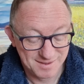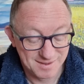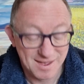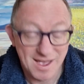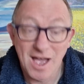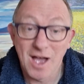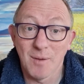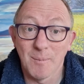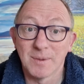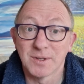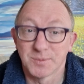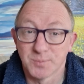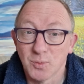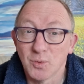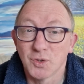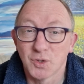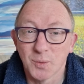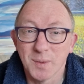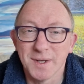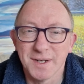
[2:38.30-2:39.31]
How much
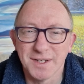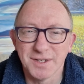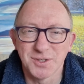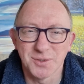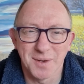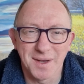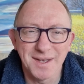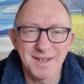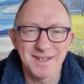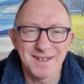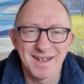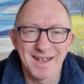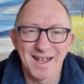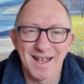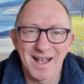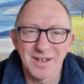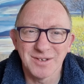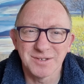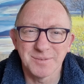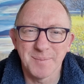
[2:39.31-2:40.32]
more do we need to, eh?
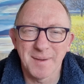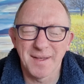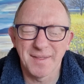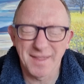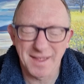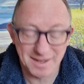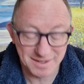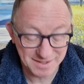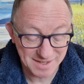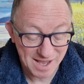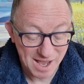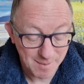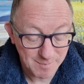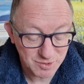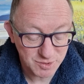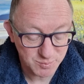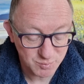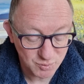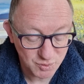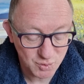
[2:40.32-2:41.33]
How's about that? How
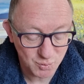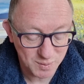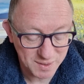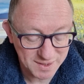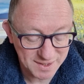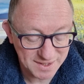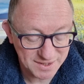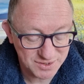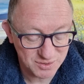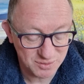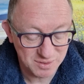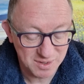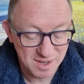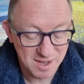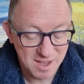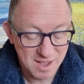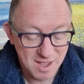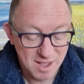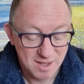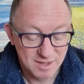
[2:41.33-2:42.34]
much more do we need to?
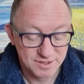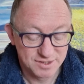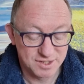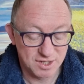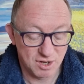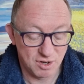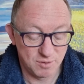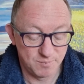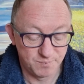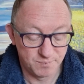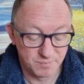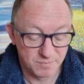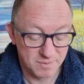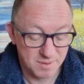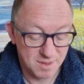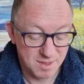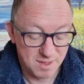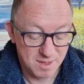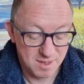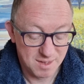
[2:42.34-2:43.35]
So,
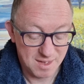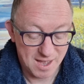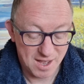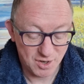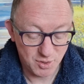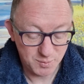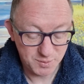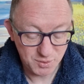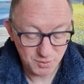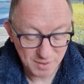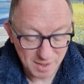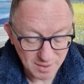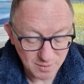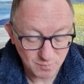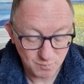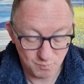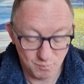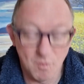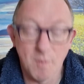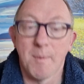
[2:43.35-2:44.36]
how do we do that?
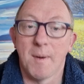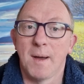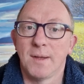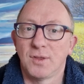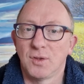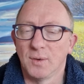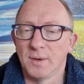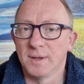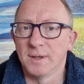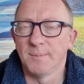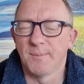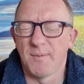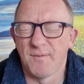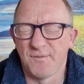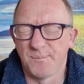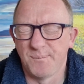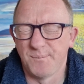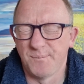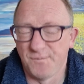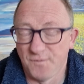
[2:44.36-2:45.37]
Well, by doing
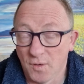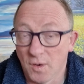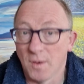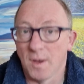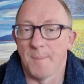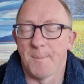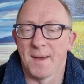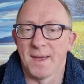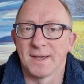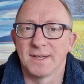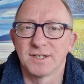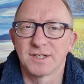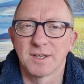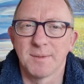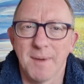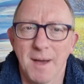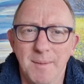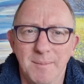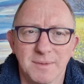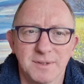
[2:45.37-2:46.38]
obeying his
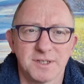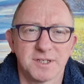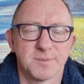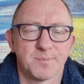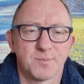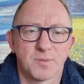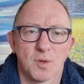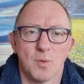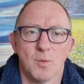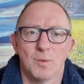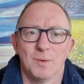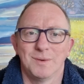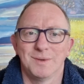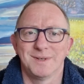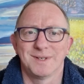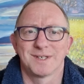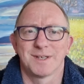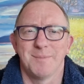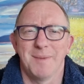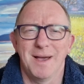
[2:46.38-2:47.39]
commandments. What are
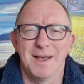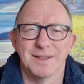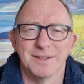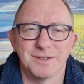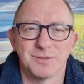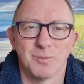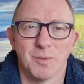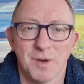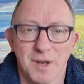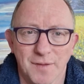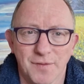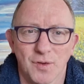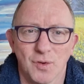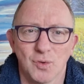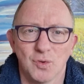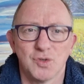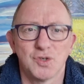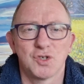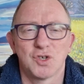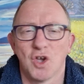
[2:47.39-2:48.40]
his commands? Well, love the
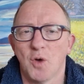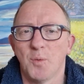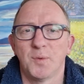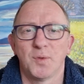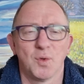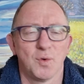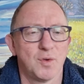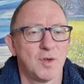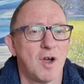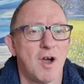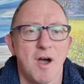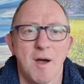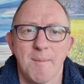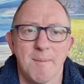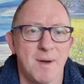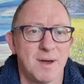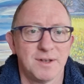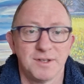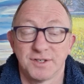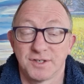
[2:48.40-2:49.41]
Lord your God with all your heart,
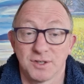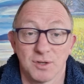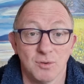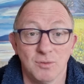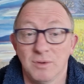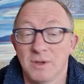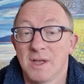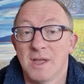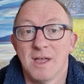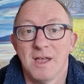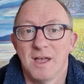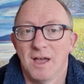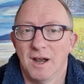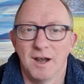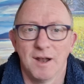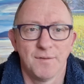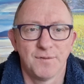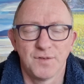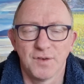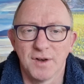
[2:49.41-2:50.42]
mind, and soul.
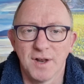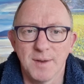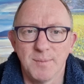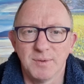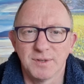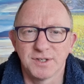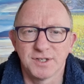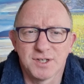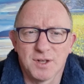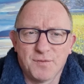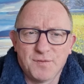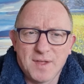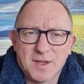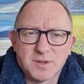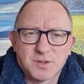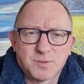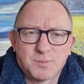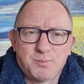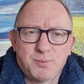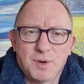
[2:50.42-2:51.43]
Love your neighbour as yourself. That
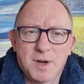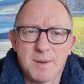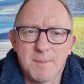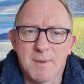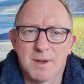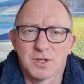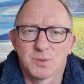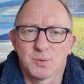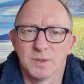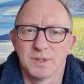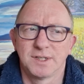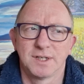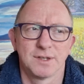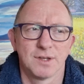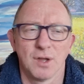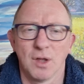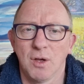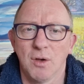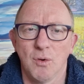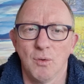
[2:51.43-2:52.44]
was pretty much what he said.
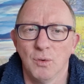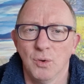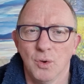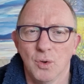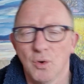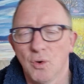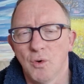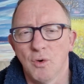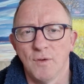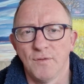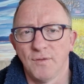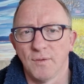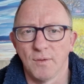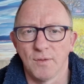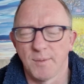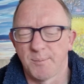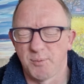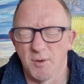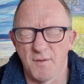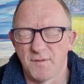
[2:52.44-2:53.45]
The whole law of
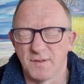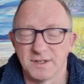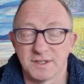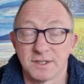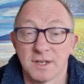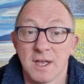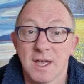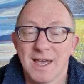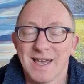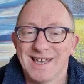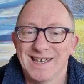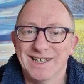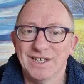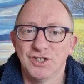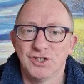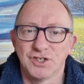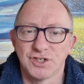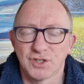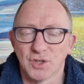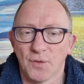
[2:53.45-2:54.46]
the prophets
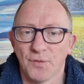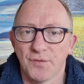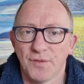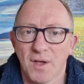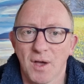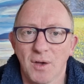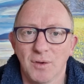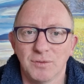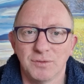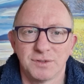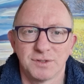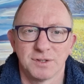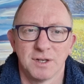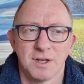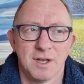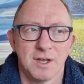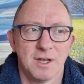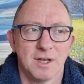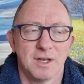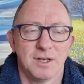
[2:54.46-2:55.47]
hinges on those
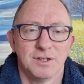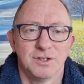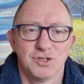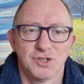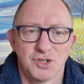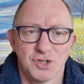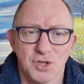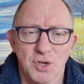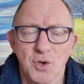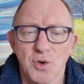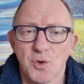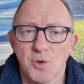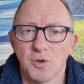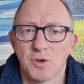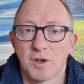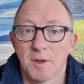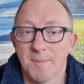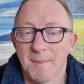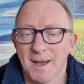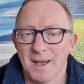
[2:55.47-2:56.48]
two
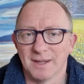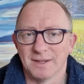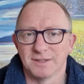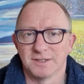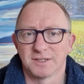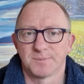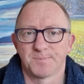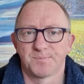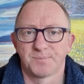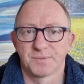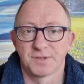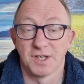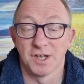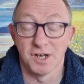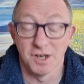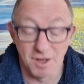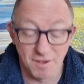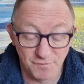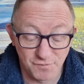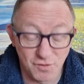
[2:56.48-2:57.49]
commands. To
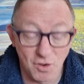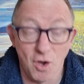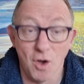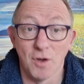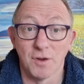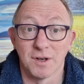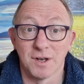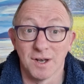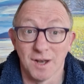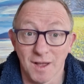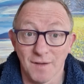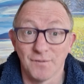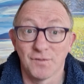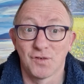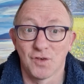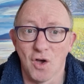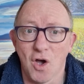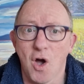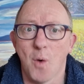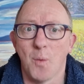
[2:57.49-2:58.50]
love God. Love
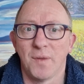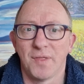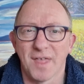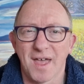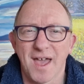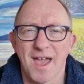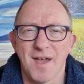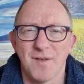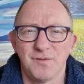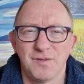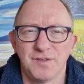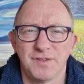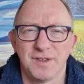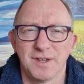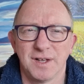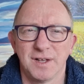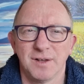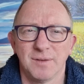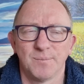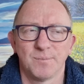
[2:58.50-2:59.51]
God with
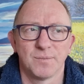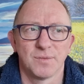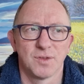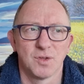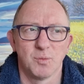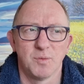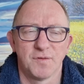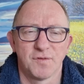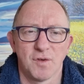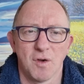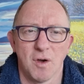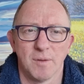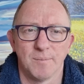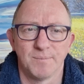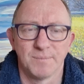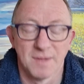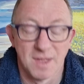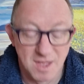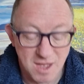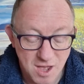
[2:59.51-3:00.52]
everything that we've got.
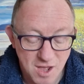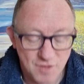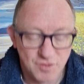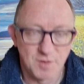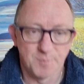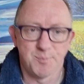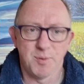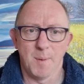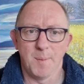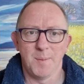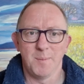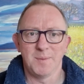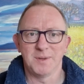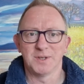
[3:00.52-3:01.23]
The problem